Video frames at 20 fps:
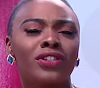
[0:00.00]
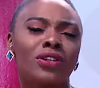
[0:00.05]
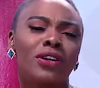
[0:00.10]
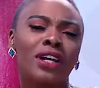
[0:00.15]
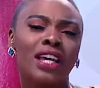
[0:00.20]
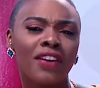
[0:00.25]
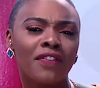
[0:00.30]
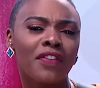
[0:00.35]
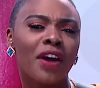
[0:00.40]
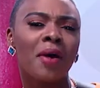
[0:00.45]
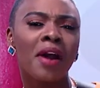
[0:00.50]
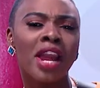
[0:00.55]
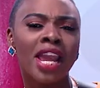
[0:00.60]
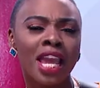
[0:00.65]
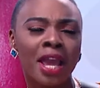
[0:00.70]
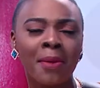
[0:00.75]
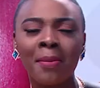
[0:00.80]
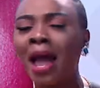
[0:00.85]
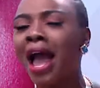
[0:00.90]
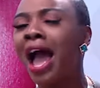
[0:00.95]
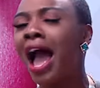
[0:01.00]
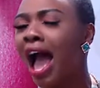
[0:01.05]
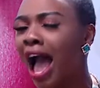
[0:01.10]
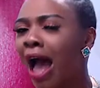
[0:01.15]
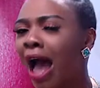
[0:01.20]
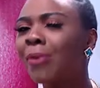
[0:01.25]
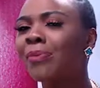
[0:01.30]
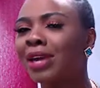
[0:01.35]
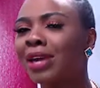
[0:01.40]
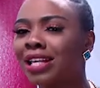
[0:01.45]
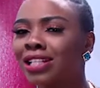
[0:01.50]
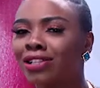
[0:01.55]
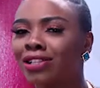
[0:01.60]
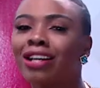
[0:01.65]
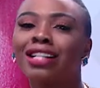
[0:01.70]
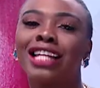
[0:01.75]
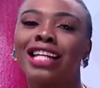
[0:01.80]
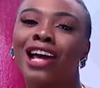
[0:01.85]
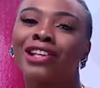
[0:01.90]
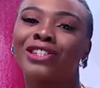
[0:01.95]
so if I were him, I'll be as
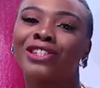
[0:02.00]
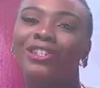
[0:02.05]
locked out